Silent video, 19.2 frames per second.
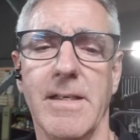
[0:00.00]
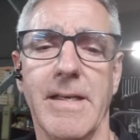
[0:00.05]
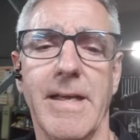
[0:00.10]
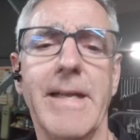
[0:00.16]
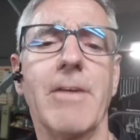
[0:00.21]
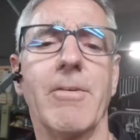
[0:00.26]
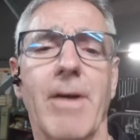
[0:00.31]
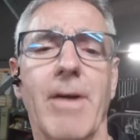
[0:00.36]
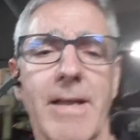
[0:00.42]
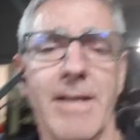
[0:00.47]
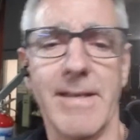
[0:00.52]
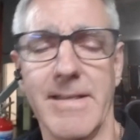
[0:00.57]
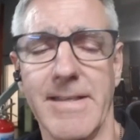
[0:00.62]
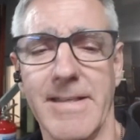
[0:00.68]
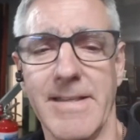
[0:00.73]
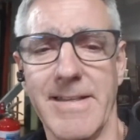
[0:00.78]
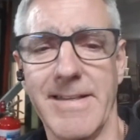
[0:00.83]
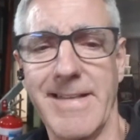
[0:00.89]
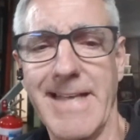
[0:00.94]
Anyway,
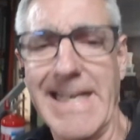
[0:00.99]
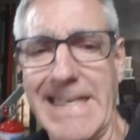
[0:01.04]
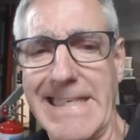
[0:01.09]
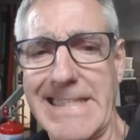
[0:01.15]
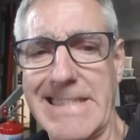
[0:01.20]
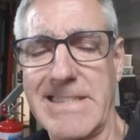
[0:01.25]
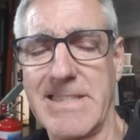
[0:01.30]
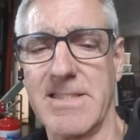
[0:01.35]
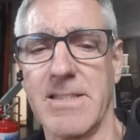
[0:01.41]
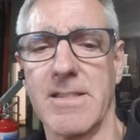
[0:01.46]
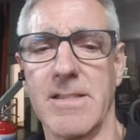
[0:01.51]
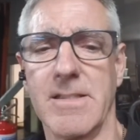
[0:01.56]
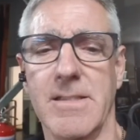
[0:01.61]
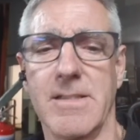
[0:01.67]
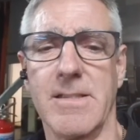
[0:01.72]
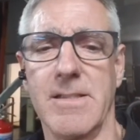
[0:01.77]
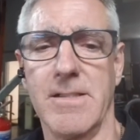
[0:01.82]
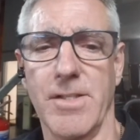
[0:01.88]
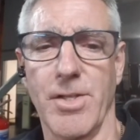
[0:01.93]
that is
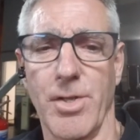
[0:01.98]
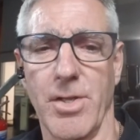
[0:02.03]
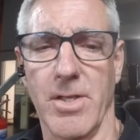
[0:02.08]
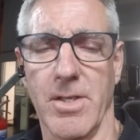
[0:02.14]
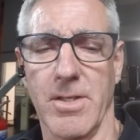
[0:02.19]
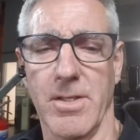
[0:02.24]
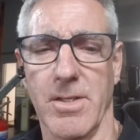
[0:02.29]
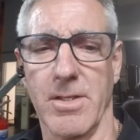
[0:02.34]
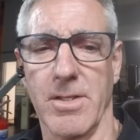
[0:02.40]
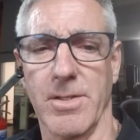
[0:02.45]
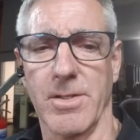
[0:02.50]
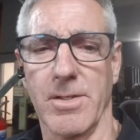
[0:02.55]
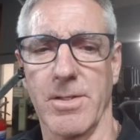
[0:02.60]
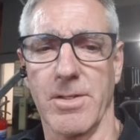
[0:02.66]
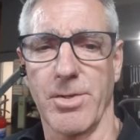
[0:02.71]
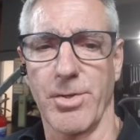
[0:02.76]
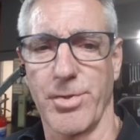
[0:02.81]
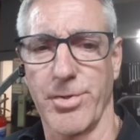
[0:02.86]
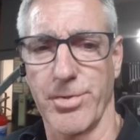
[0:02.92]

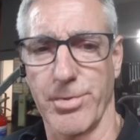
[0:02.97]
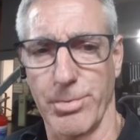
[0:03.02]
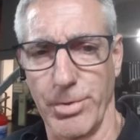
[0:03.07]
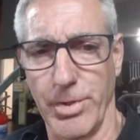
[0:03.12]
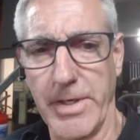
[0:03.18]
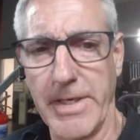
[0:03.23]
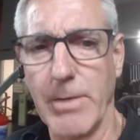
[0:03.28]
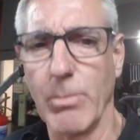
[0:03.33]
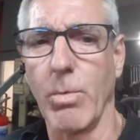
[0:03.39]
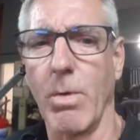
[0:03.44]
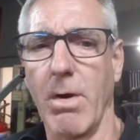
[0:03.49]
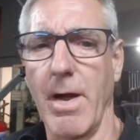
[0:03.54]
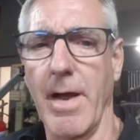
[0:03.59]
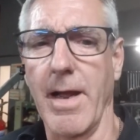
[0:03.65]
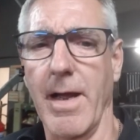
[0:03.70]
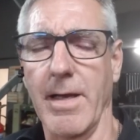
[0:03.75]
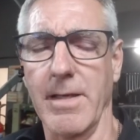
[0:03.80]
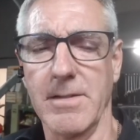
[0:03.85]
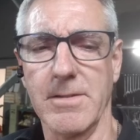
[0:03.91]

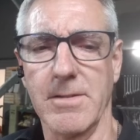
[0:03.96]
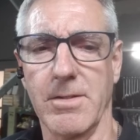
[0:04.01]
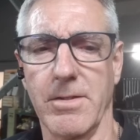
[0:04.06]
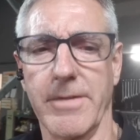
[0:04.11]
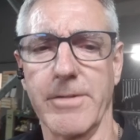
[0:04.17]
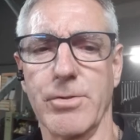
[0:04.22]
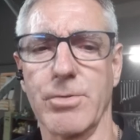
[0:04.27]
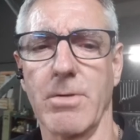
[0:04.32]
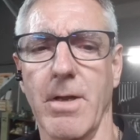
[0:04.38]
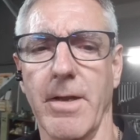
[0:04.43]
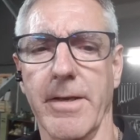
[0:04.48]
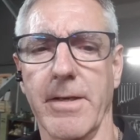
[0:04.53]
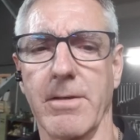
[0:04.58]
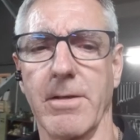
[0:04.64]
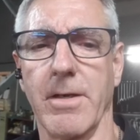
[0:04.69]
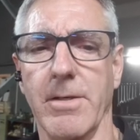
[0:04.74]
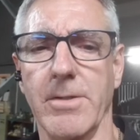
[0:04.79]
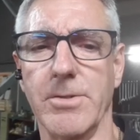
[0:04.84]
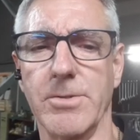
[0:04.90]
3-wire hydraulic
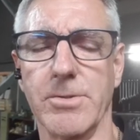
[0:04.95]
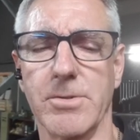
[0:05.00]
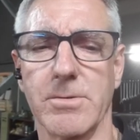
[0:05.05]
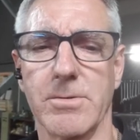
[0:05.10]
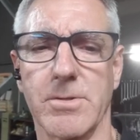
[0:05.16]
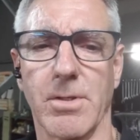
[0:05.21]
hose.